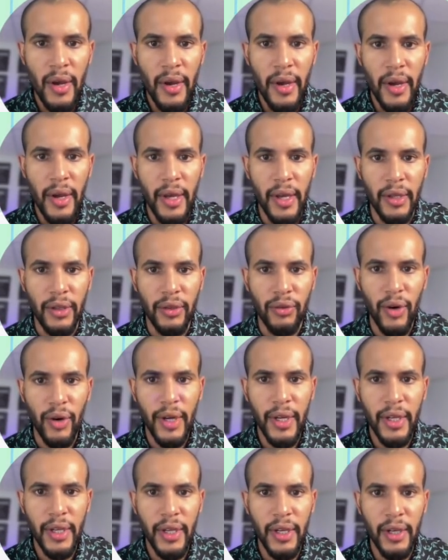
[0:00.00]
And right
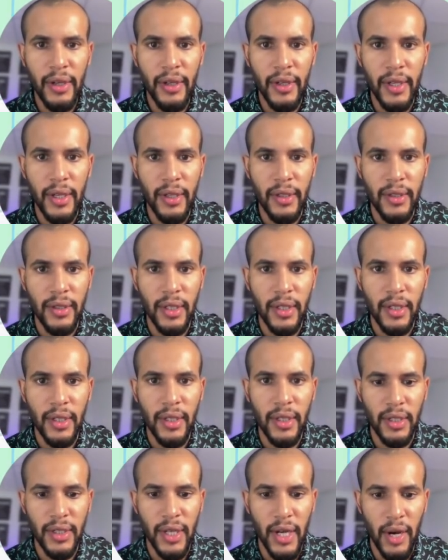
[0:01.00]
here is the
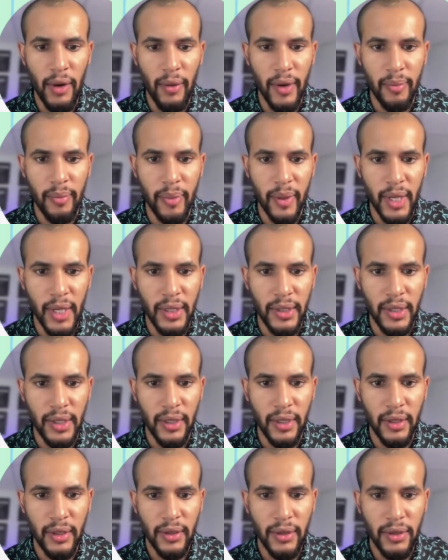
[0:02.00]
Kings Highway Plaza.